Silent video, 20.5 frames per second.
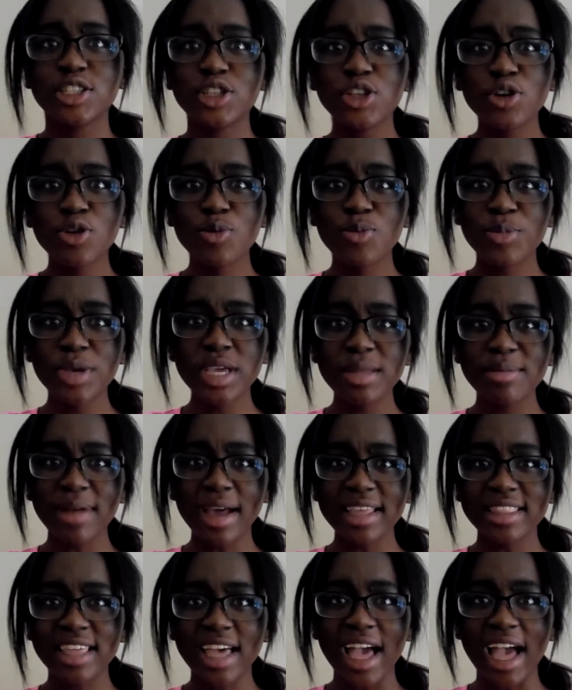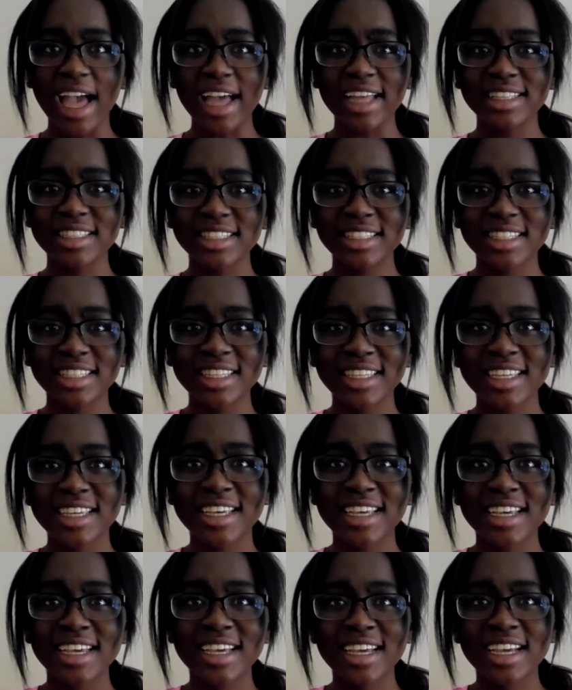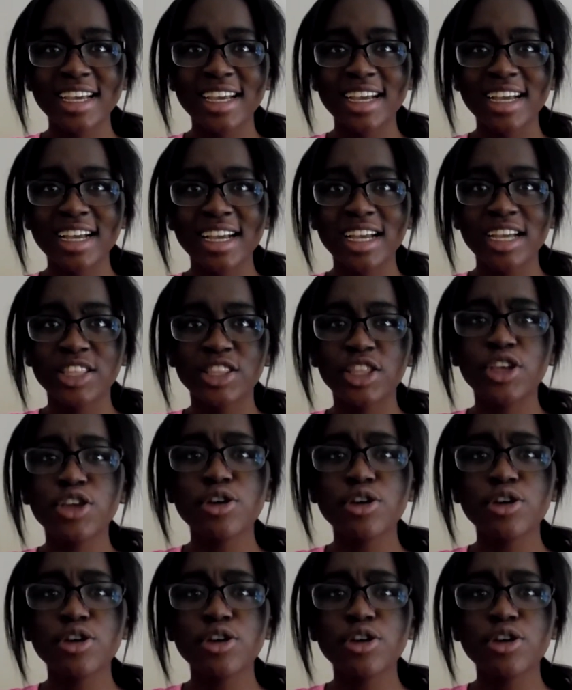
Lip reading: do you mean by that? The